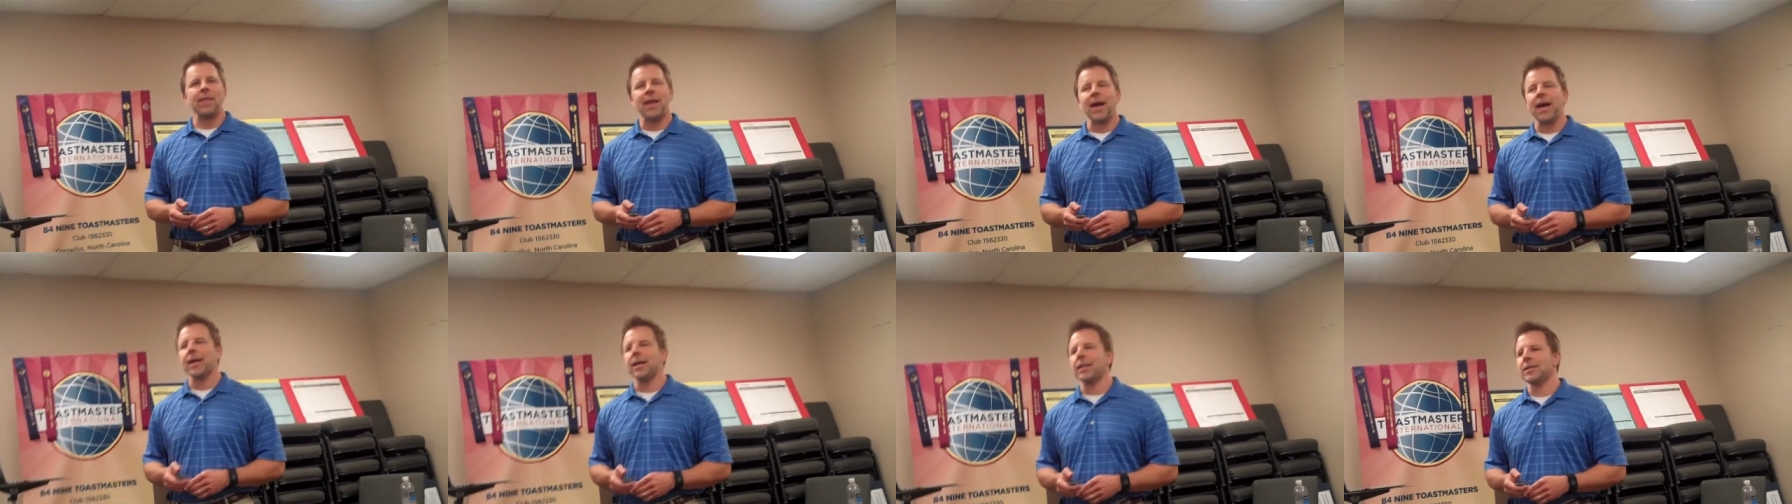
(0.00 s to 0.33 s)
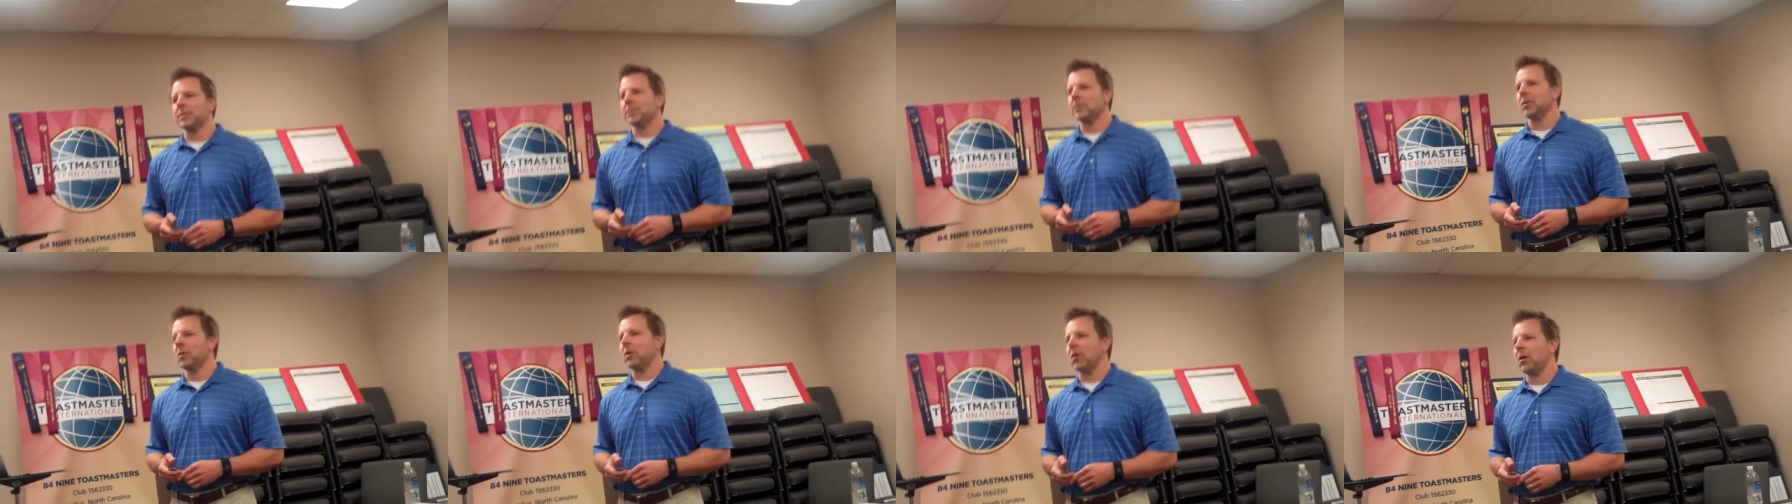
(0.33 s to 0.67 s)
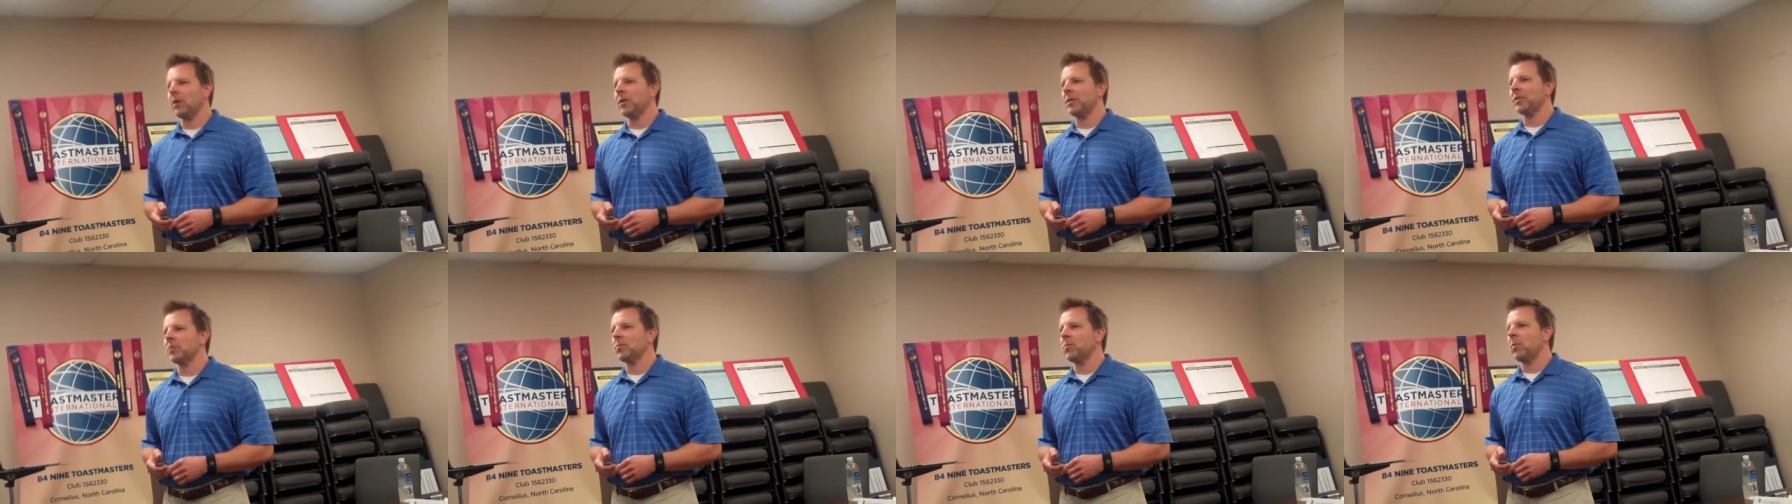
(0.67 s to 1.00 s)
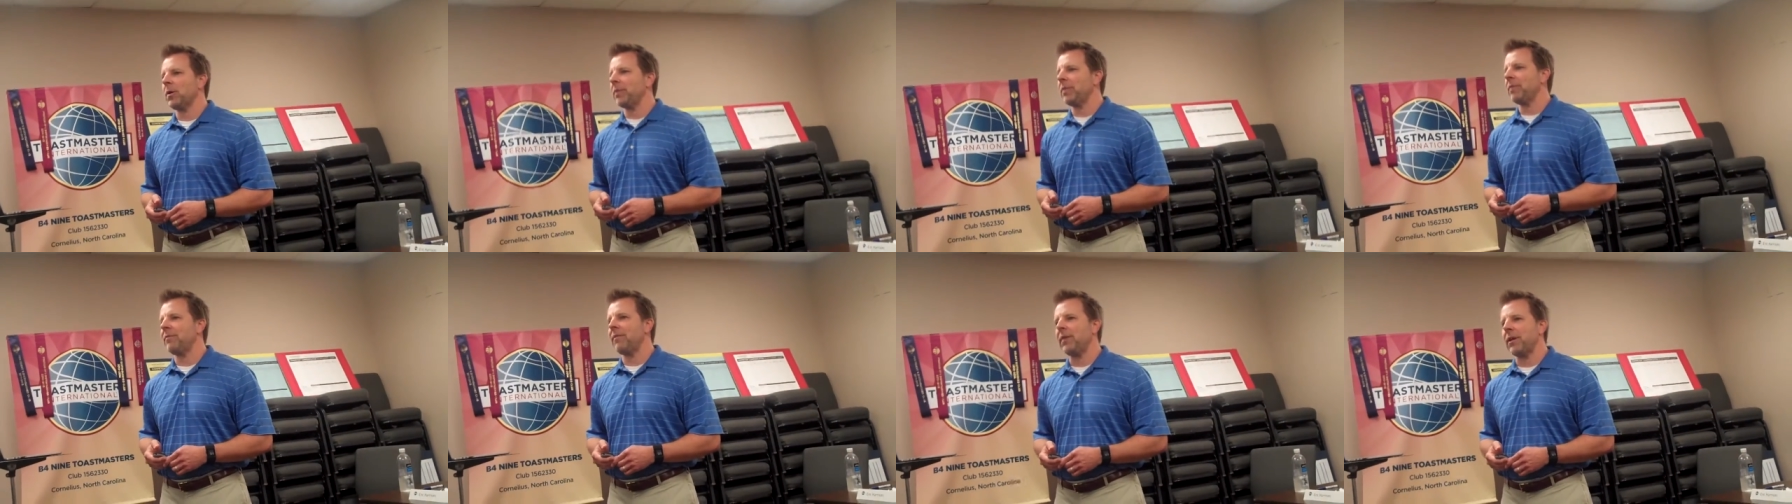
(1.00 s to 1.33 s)
That is the largest
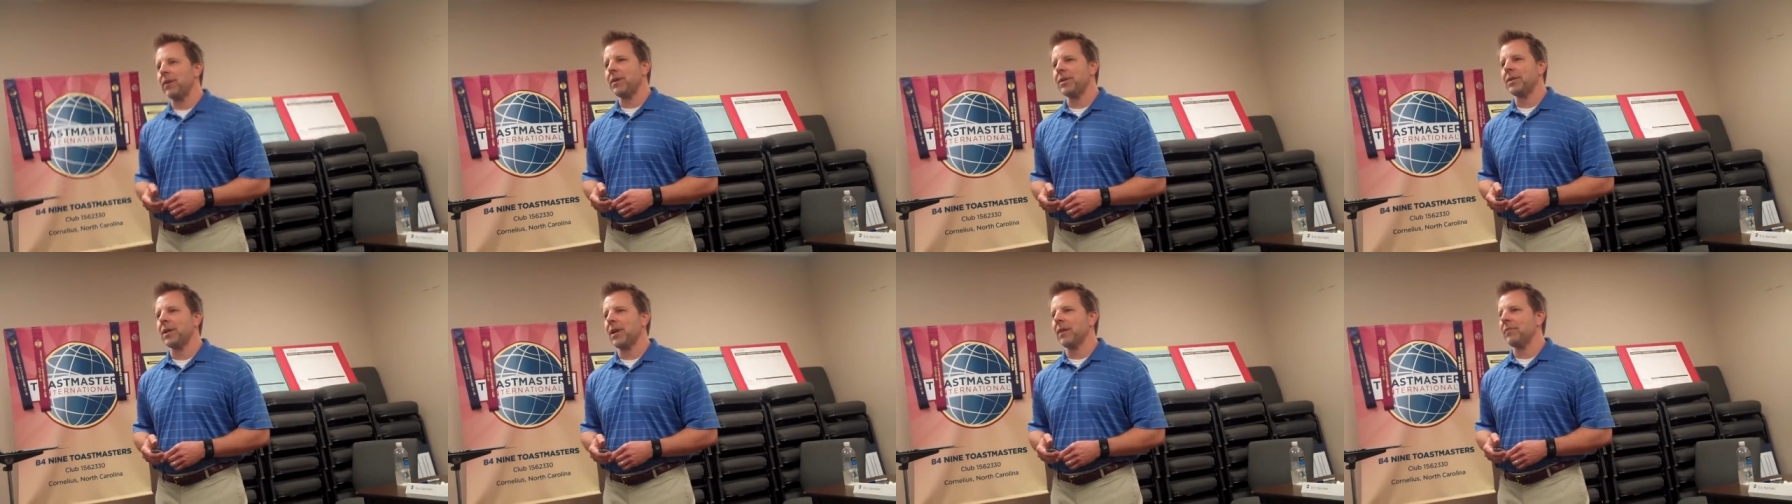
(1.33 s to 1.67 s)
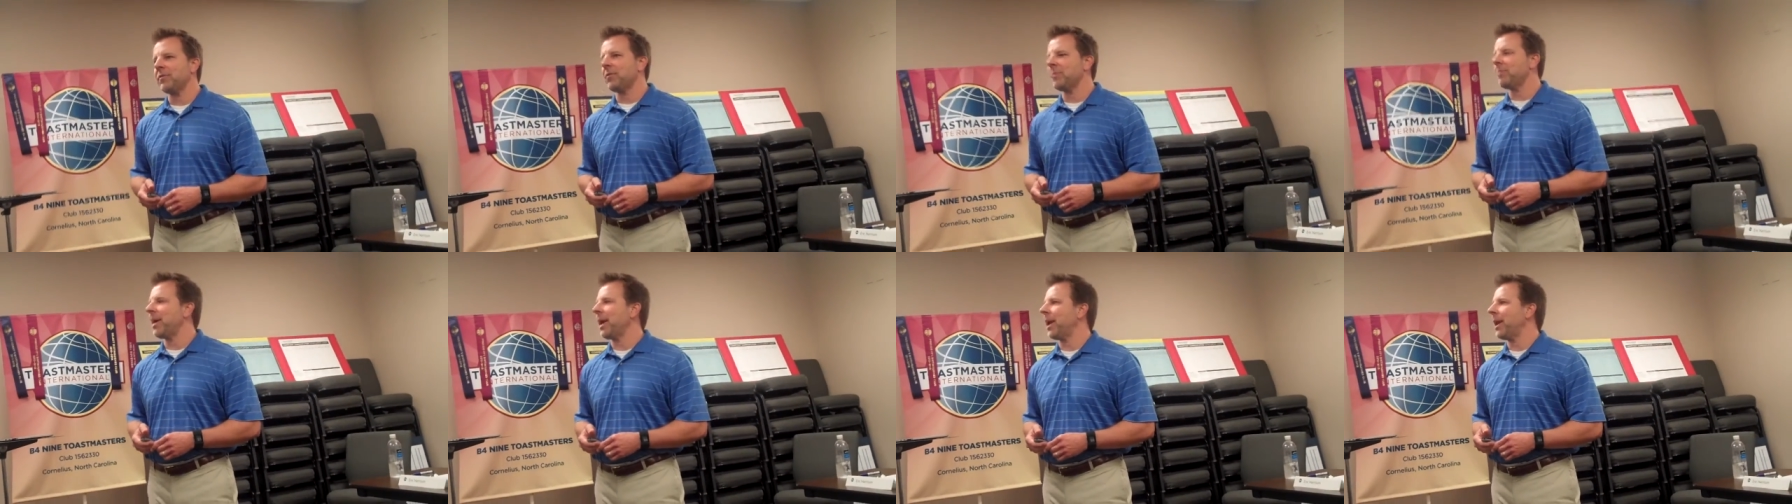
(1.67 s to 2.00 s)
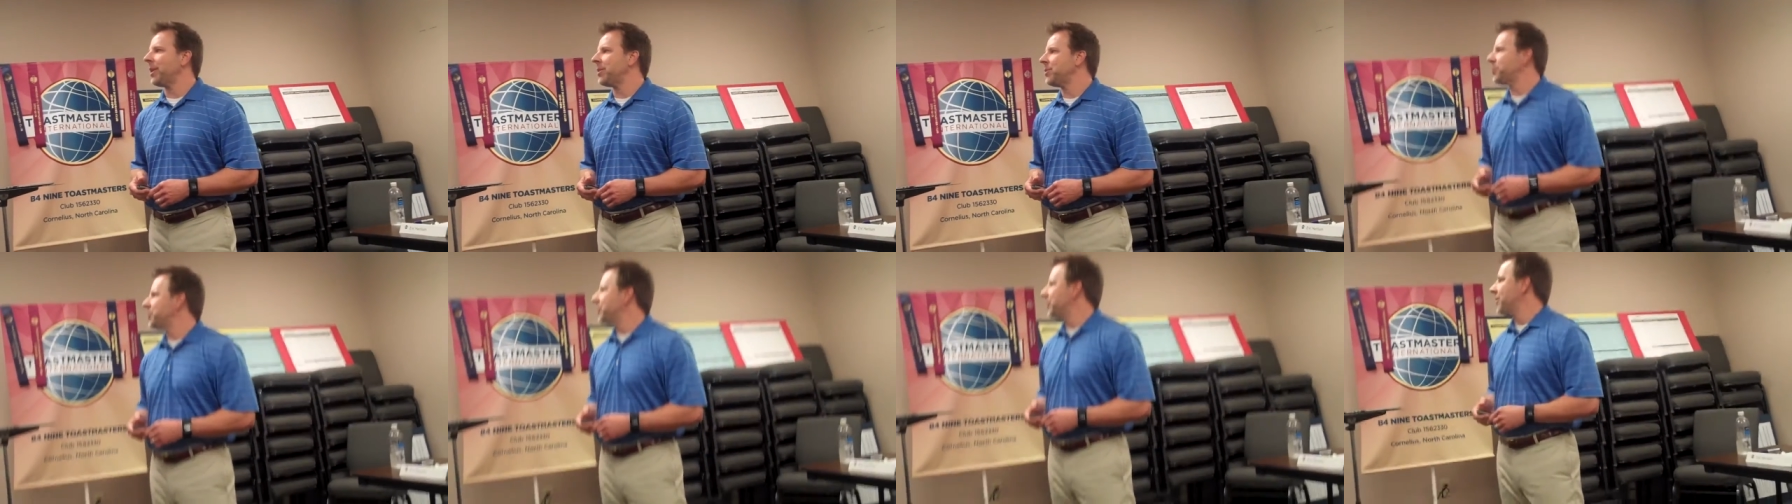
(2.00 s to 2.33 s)
one. They're very tough to manage.